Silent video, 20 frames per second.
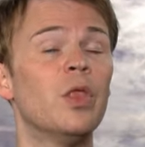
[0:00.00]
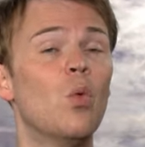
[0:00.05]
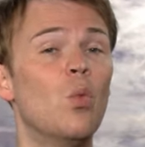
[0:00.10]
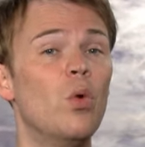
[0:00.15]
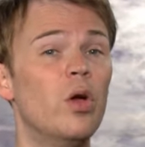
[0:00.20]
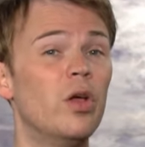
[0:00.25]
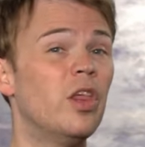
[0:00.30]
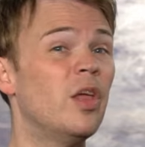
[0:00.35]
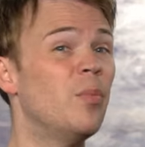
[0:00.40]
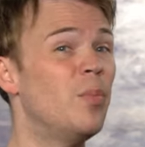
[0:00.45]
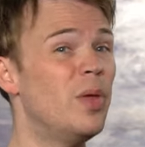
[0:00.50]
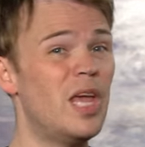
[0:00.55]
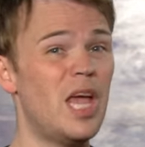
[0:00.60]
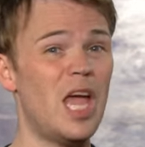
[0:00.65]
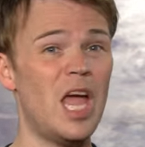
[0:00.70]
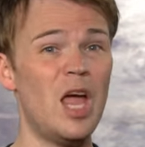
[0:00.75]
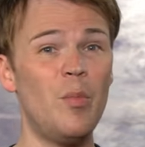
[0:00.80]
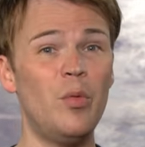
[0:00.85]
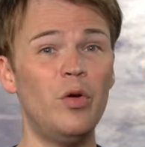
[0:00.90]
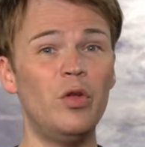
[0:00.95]
Will they be
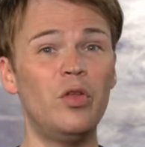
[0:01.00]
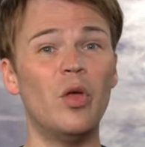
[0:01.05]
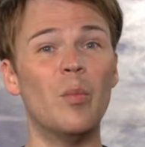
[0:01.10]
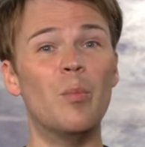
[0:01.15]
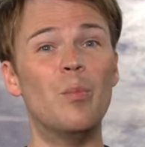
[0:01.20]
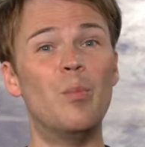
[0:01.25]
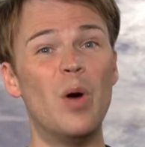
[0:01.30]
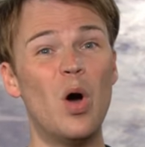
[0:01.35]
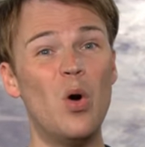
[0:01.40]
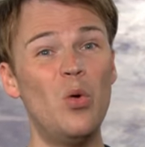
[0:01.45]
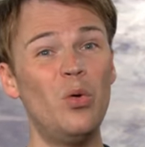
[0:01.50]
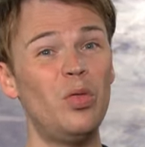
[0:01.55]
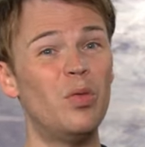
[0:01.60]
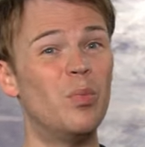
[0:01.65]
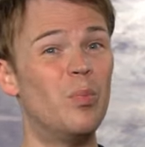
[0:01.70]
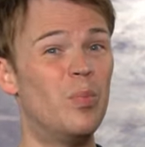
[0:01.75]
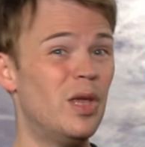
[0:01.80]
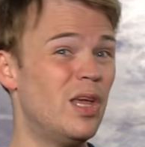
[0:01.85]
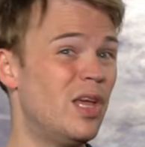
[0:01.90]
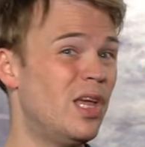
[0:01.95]
able to both
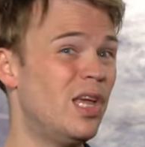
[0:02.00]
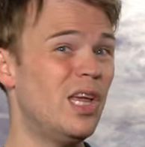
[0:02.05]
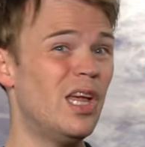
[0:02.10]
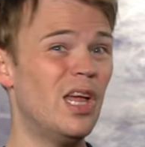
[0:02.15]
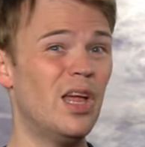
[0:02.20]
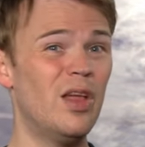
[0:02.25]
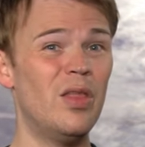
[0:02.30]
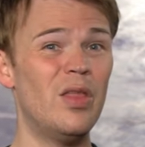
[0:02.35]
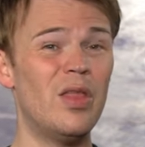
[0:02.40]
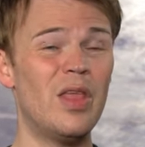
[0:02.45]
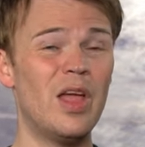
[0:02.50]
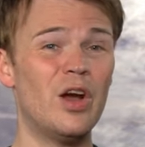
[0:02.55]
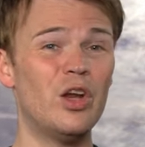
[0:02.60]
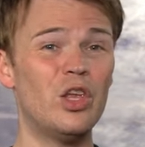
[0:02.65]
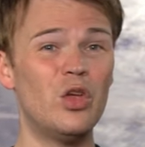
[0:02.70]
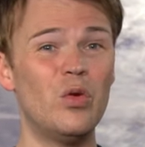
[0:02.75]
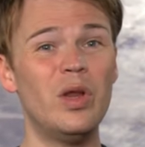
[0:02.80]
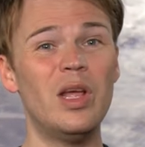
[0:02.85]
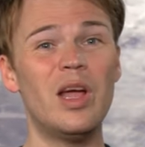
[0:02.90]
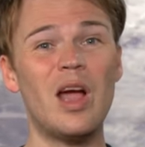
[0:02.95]
be in their
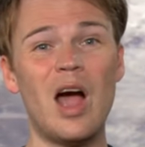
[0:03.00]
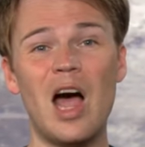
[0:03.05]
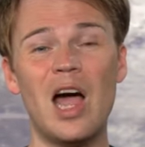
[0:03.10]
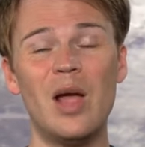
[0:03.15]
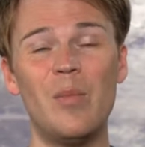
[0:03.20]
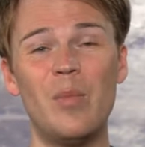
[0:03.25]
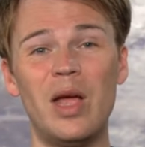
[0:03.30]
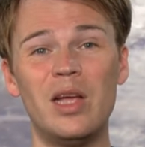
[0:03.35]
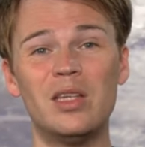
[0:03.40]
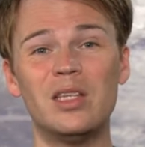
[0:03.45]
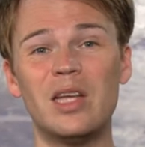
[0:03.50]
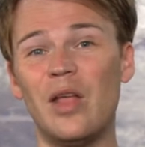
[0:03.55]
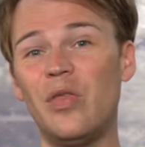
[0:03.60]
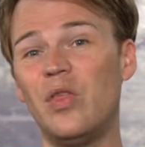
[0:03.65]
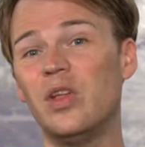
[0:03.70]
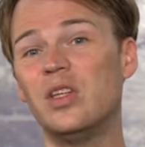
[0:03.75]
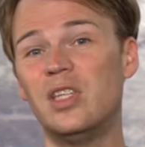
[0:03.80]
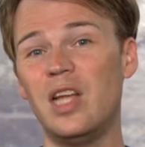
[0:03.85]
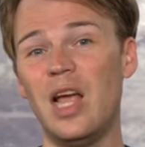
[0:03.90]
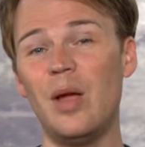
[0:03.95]
unique high bays at
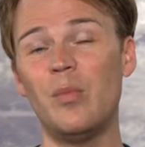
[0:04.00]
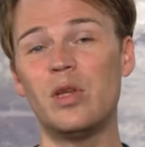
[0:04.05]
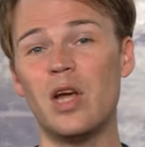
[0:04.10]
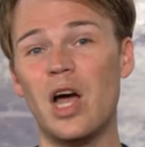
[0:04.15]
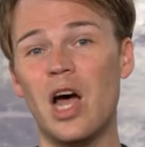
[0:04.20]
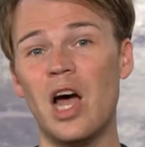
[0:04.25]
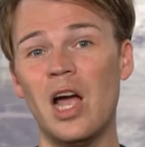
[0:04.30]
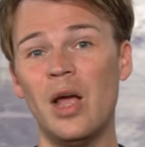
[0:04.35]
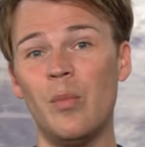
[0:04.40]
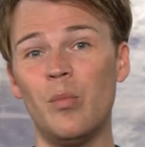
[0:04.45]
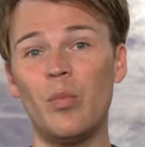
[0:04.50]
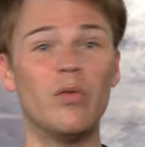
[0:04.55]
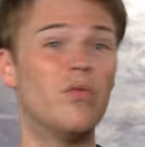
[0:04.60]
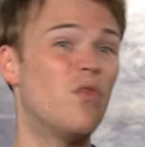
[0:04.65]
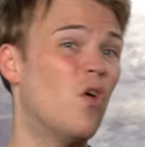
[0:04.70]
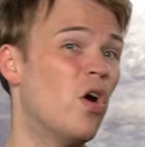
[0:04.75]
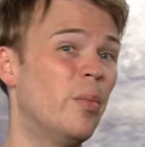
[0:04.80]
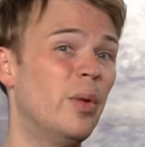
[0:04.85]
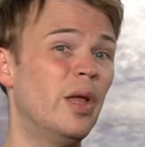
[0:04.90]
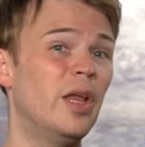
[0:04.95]
the same time,
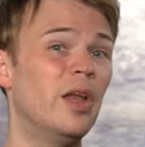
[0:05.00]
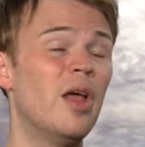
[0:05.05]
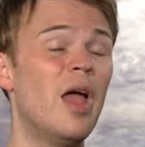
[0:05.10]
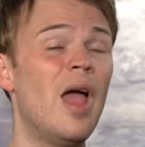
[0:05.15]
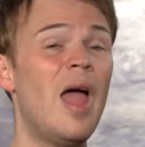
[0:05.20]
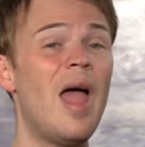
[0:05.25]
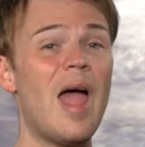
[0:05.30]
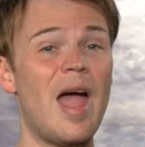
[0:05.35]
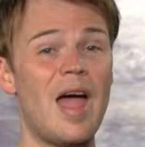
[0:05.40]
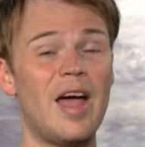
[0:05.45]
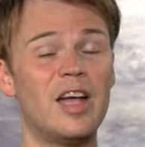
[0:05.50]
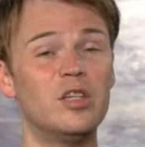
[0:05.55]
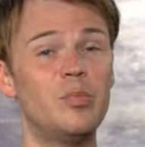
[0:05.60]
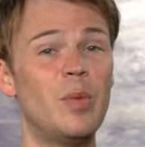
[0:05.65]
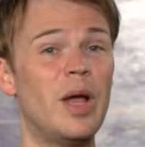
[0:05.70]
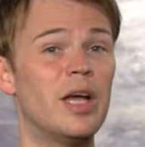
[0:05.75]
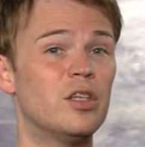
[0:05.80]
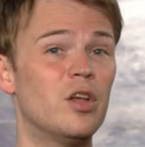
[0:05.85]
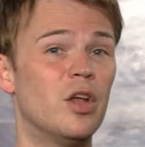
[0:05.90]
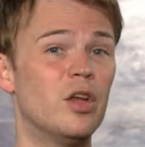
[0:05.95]
performing
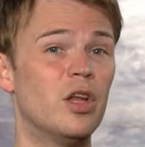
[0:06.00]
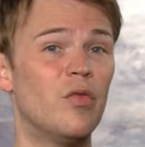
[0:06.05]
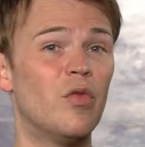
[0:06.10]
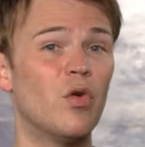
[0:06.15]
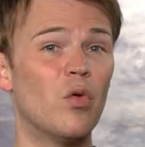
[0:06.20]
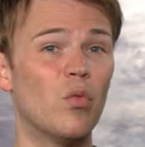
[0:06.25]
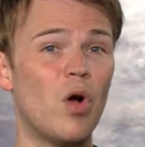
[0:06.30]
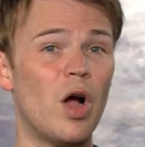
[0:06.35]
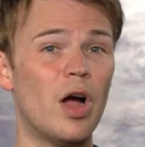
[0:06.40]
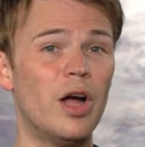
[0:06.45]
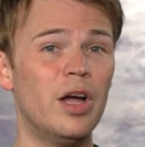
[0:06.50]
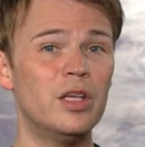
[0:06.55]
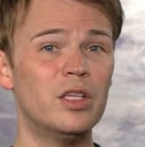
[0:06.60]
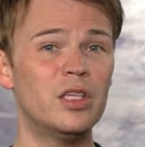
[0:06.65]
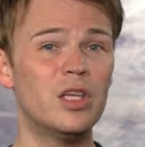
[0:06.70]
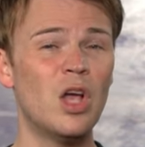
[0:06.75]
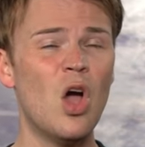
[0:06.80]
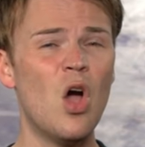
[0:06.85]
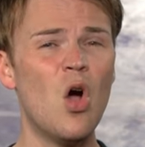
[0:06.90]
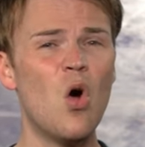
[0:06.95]
hazmats on different rockets?